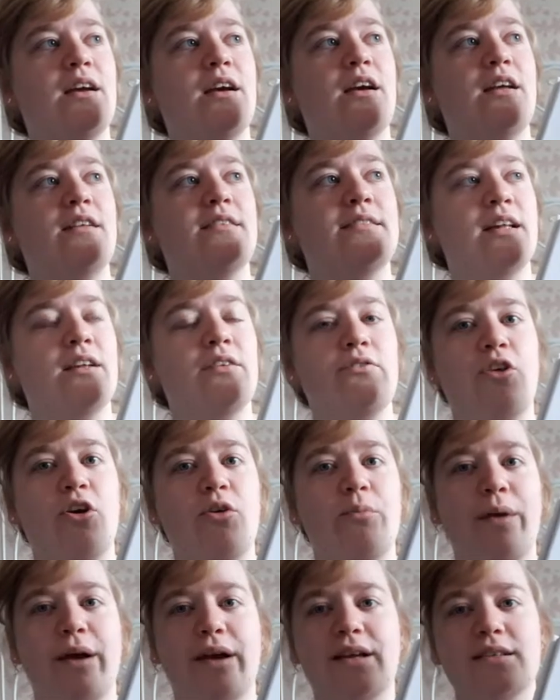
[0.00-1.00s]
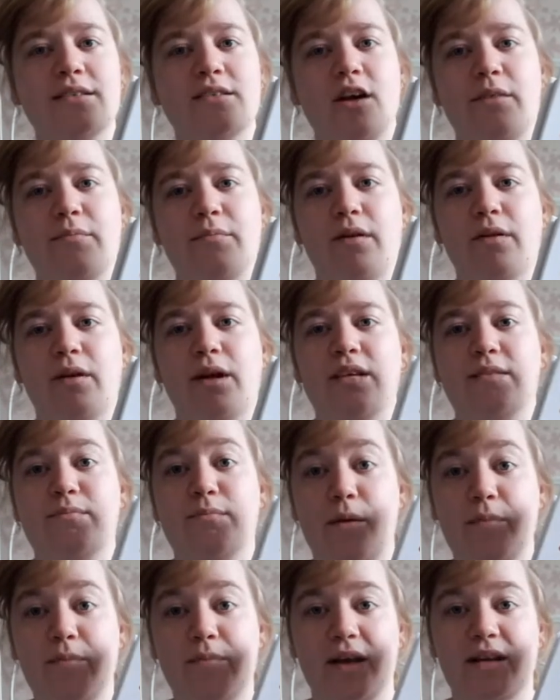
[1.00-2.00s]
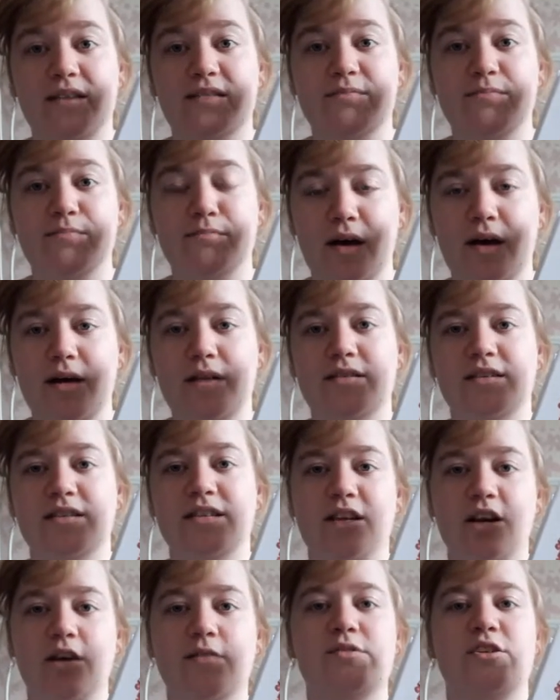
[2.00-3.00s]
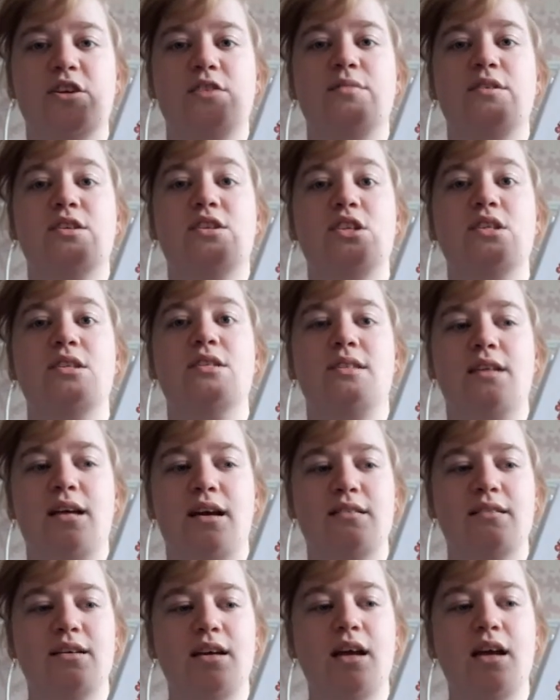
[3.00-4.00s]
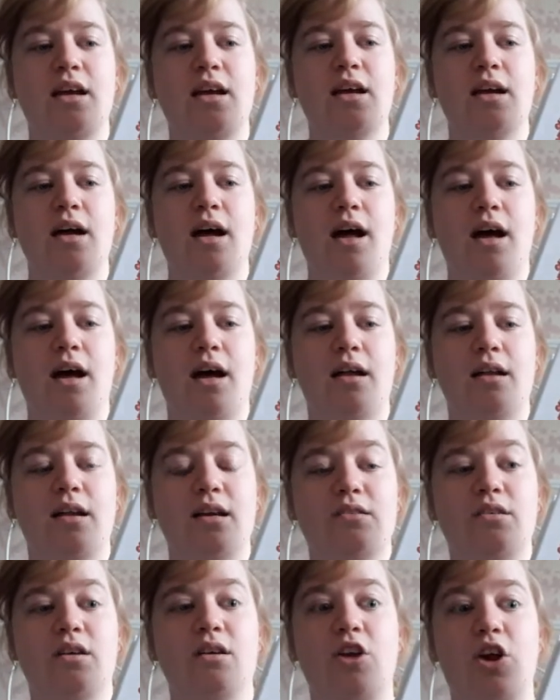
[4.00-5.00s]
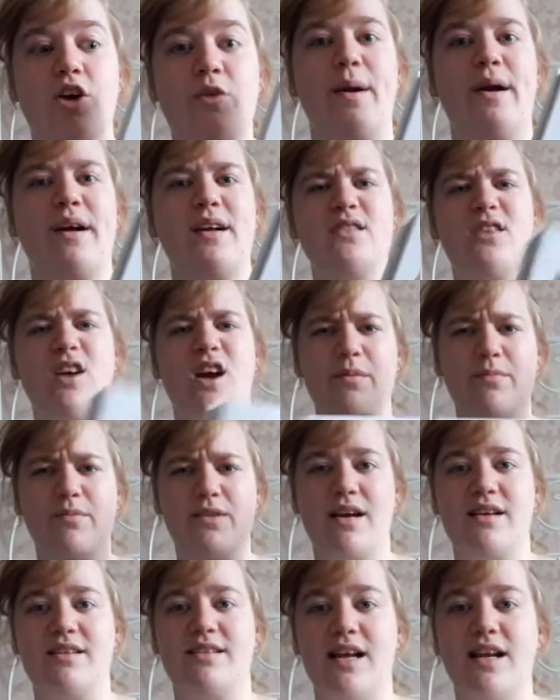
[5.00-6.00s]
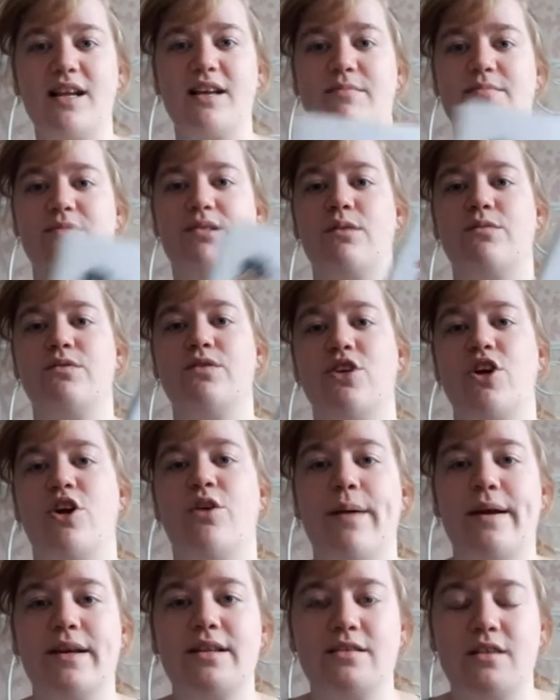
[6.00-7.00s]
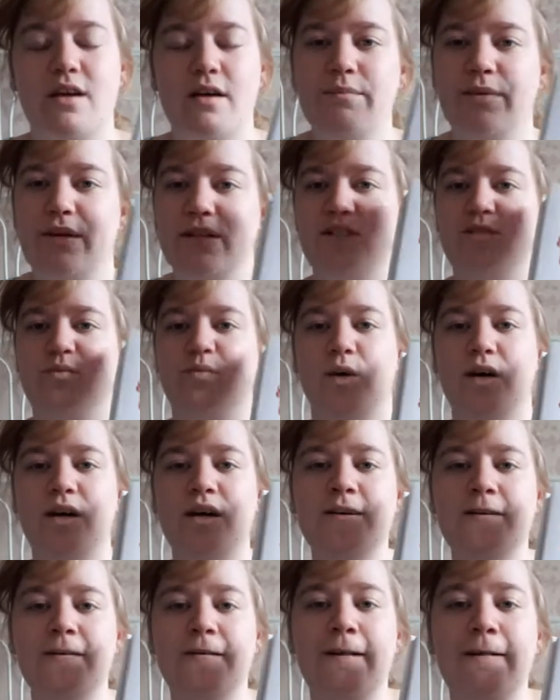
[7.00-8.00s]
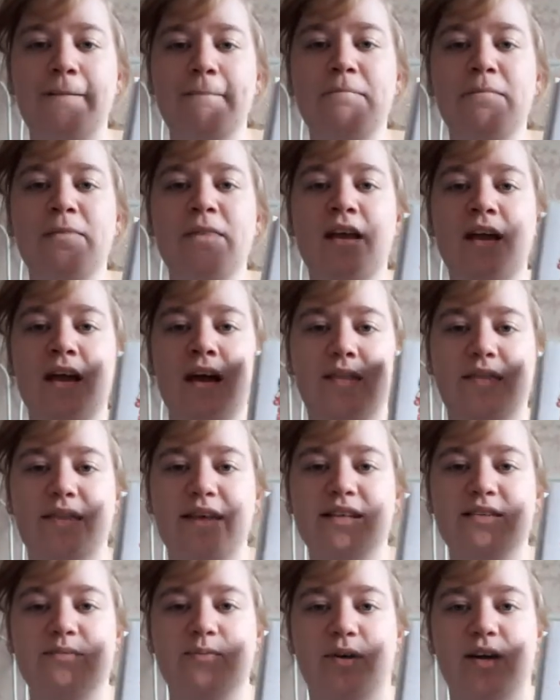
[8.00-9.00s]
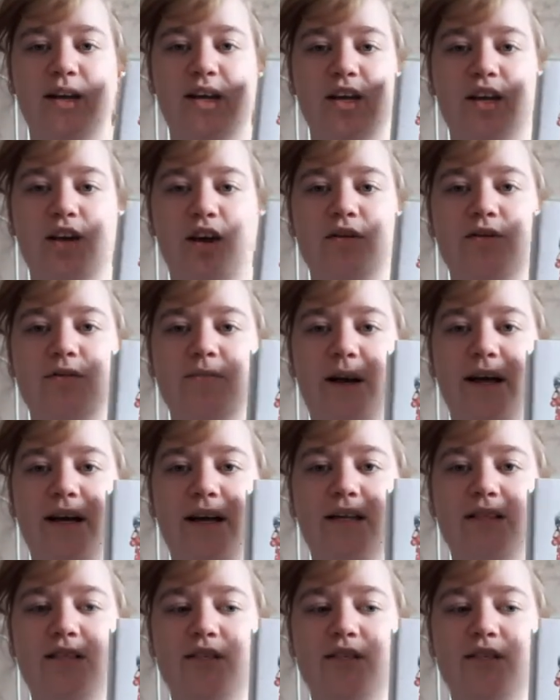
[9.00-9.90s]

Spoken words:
instead of going back in time, like, his mum gets murdered. He comes home and she's dead. And he's like, go back in time, telling himself to go back in time, but it doesn't work. And this one, he goes back in